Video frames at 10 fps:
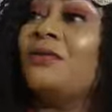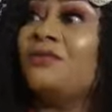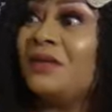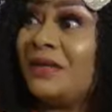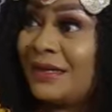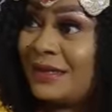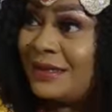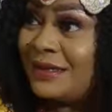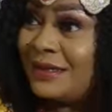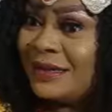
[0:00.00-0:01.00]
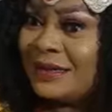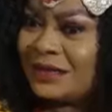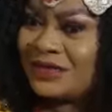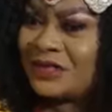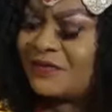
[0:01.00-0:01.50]
Oh, really?
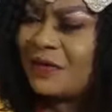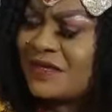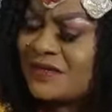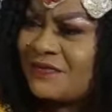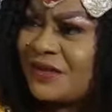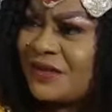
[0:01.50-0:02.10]
Is she from this